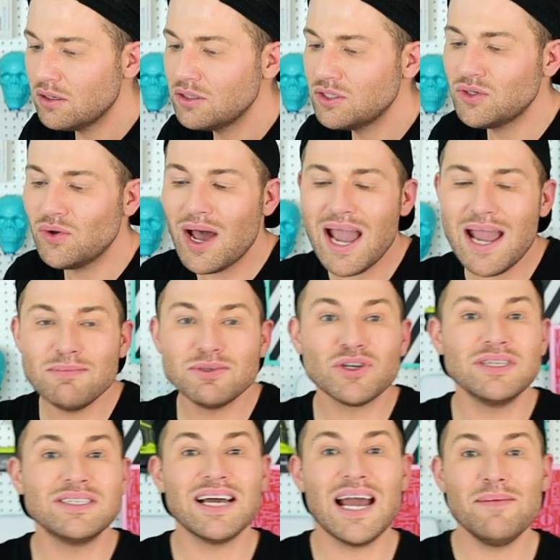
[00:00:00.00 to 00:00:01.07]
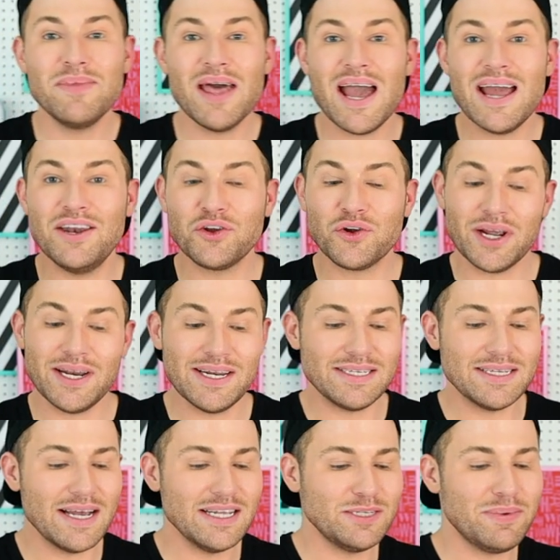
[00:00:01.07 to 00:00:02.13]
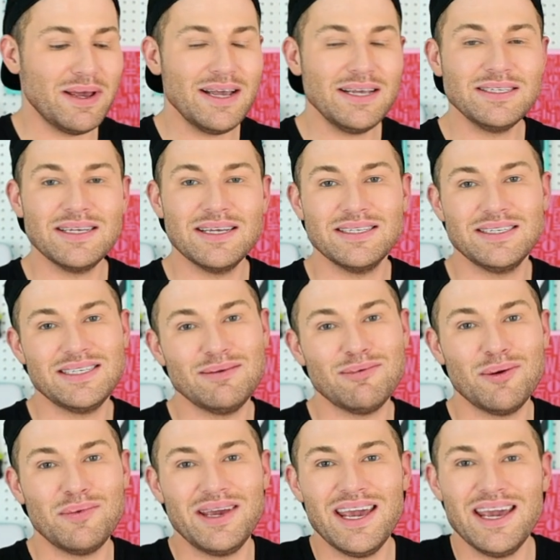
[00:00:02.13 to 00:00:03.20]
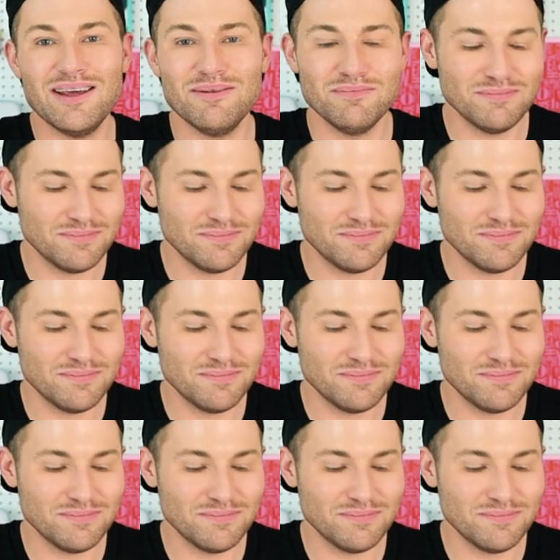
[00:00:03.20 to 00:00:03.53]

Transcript: So I am just going to type that into Cricut Design Space and see what we get.